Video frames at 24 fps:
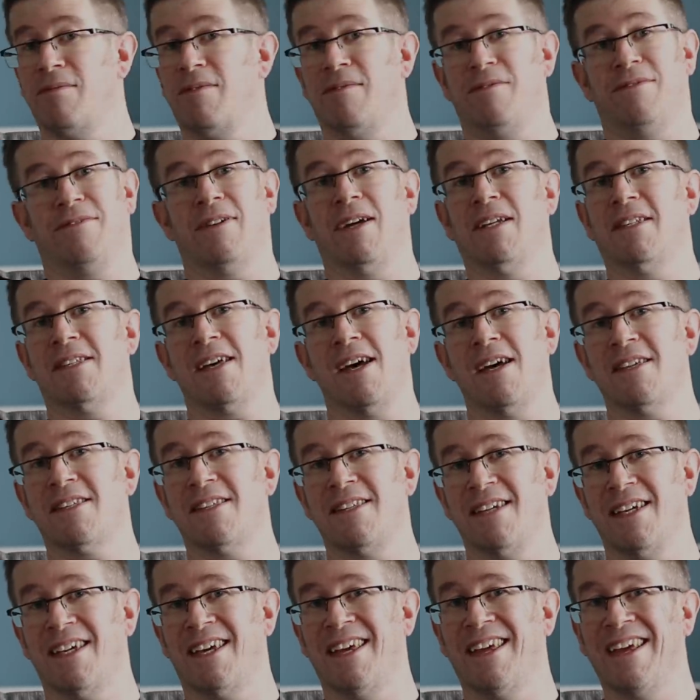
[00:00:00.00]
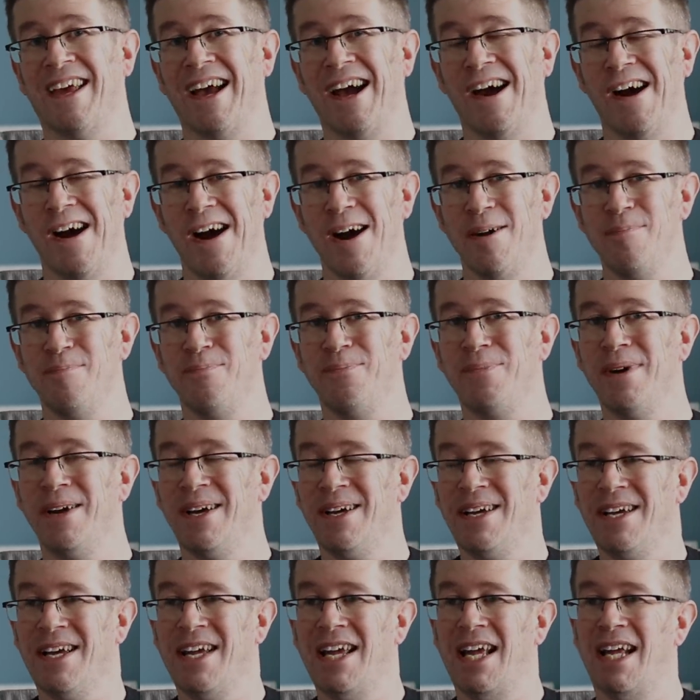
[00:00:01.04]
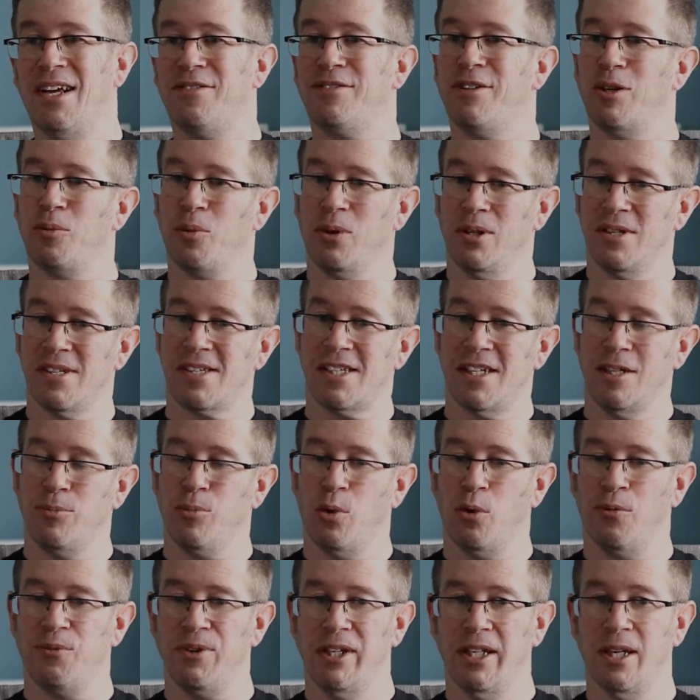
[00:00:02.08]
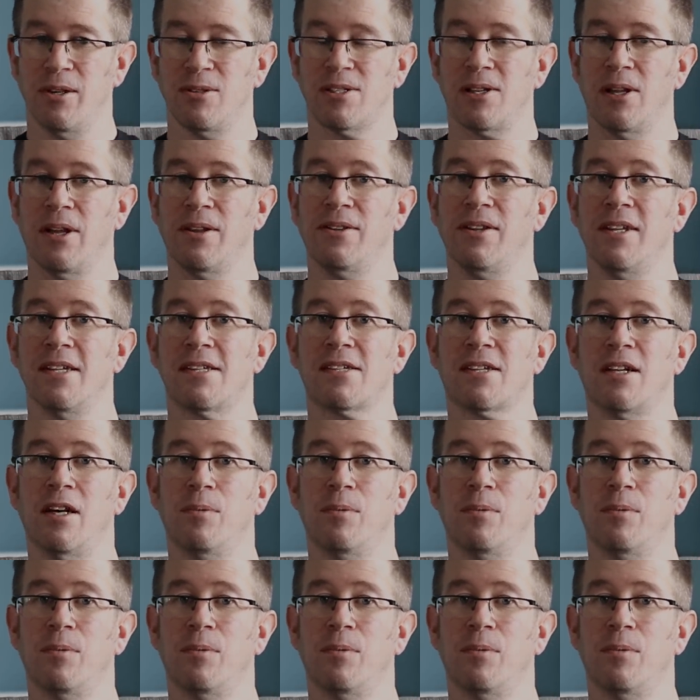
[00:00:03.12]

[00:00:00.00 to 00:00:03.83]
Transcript: fantastic. Um, if you want to see more videos like this,